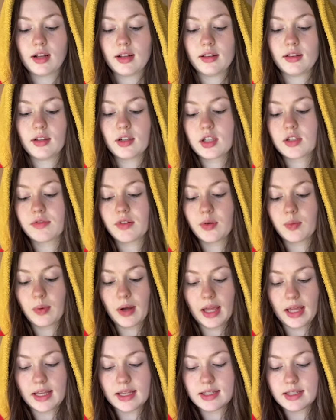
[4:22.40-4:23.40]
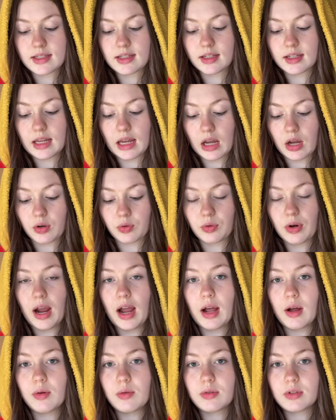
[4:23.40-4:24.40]
looked for ways to get
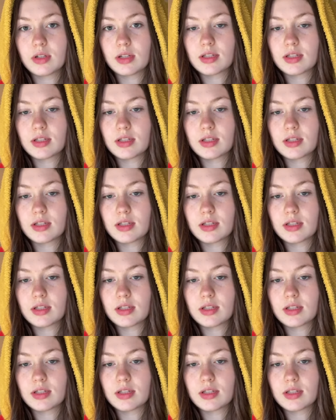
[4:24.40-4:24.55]
around